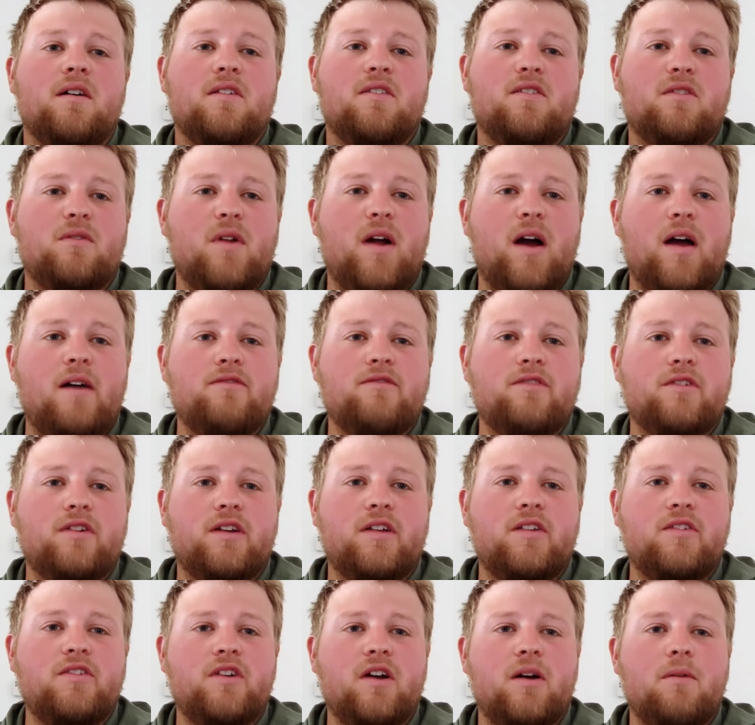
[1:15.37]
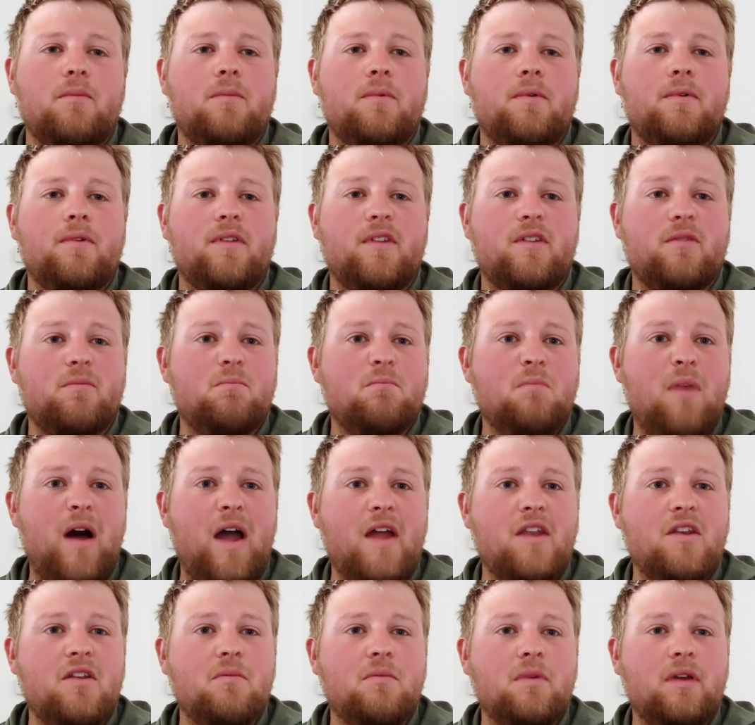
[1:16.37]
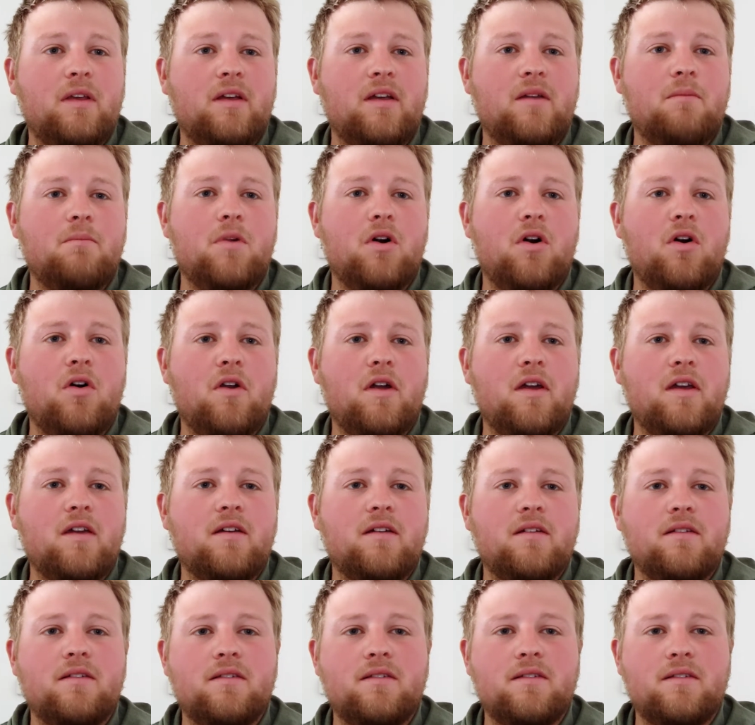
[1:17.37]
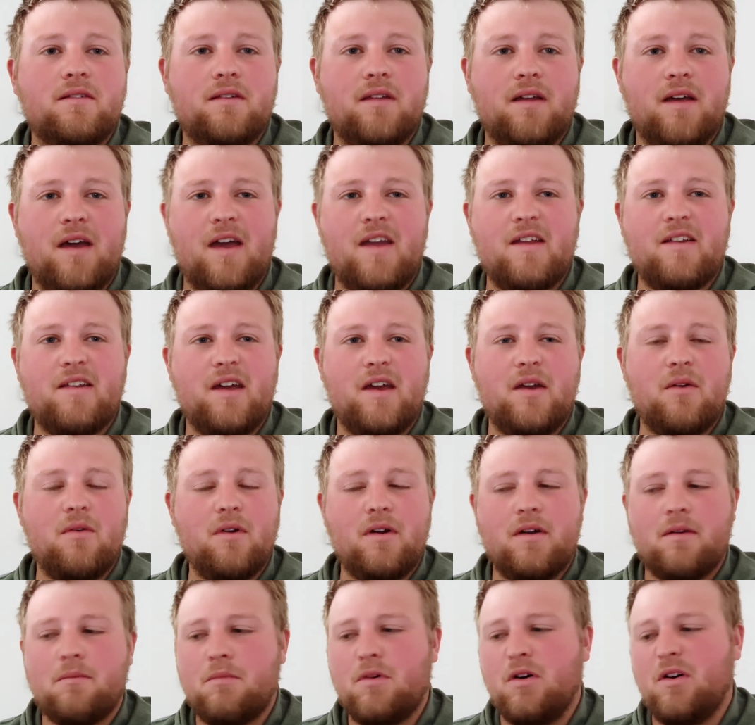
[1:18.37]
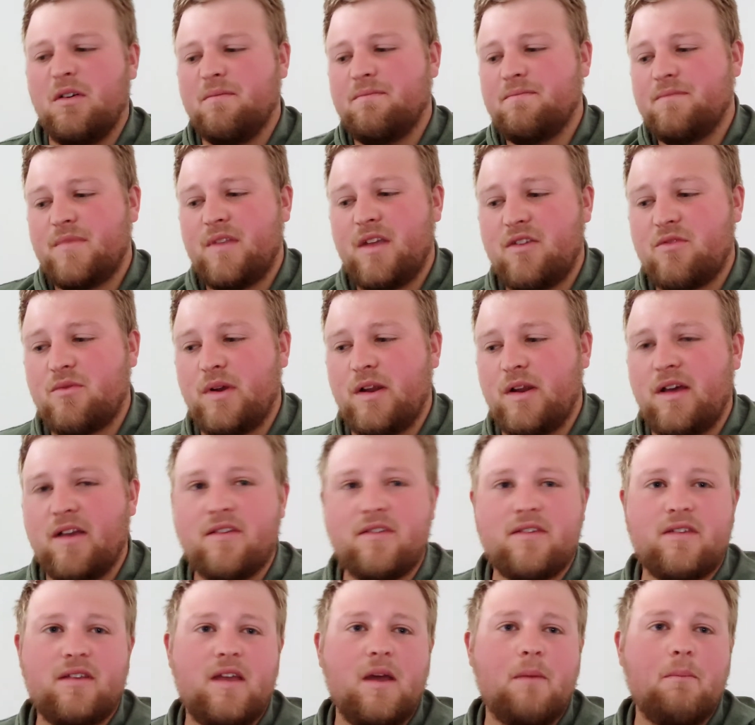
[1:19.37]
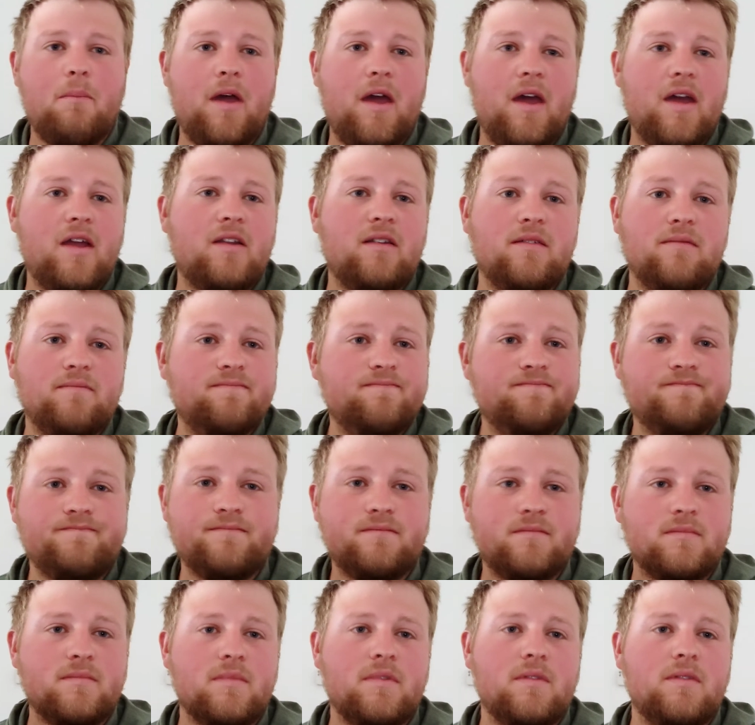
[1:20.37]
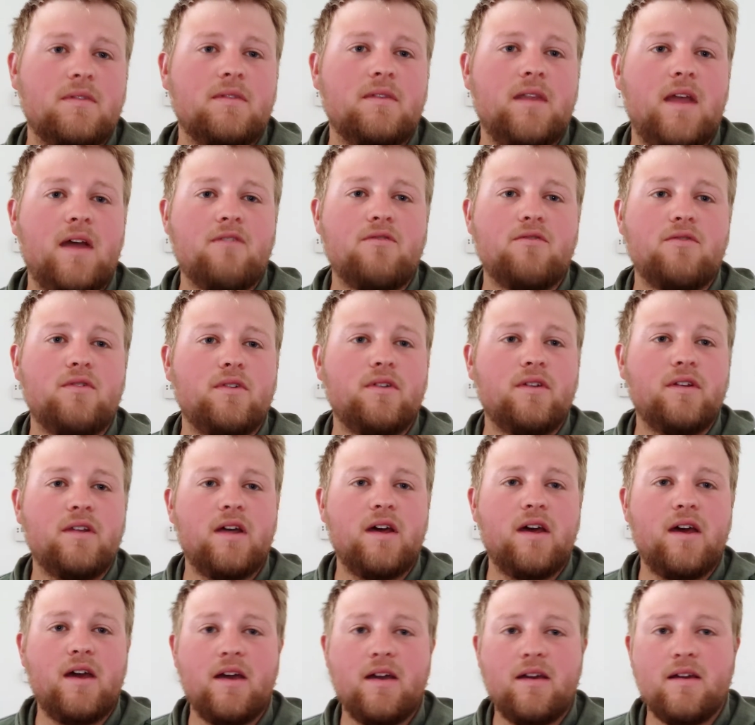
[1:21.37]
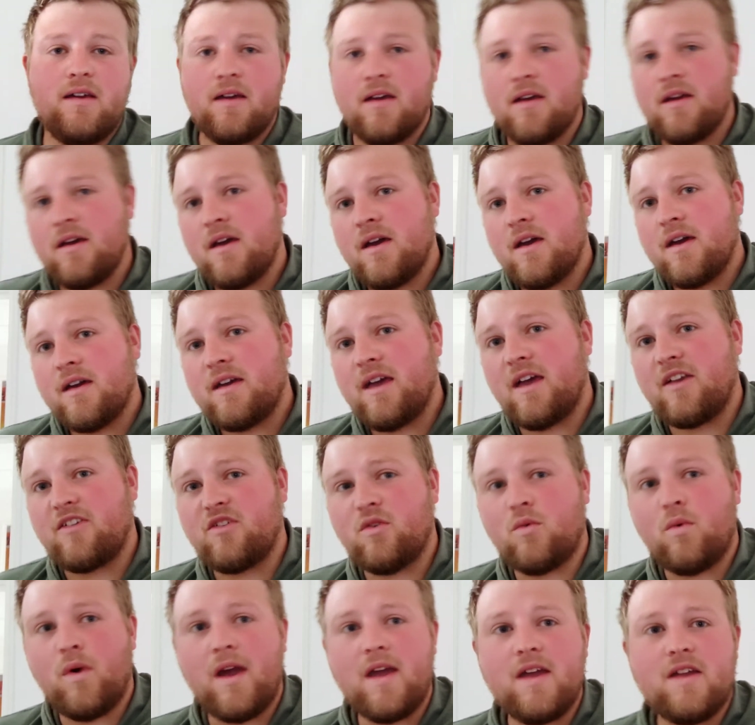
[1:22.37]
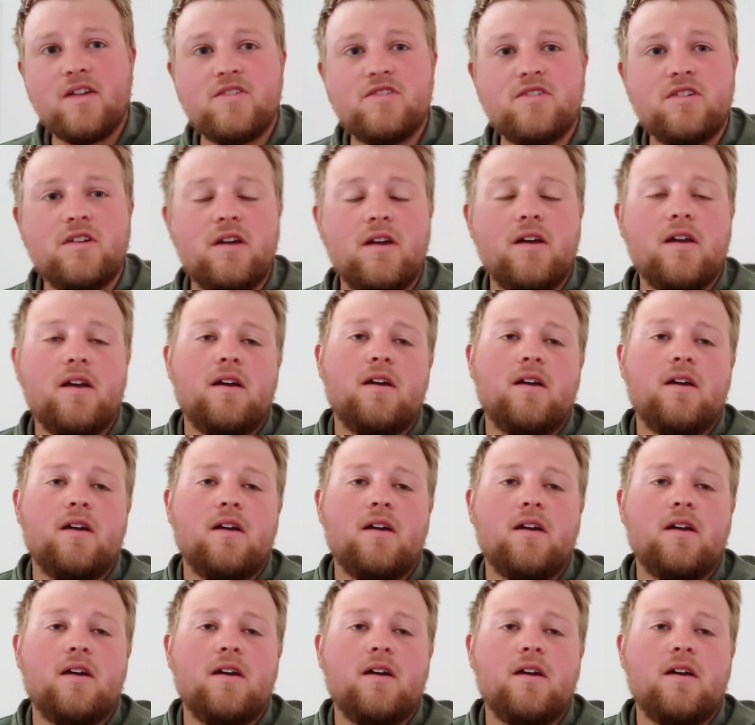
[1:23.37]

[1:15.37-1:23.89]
It's a right fucking job. It's mind-numbingly boring. I hate day work, but it is what it is. Get paid, and everyone uh, gets a wage.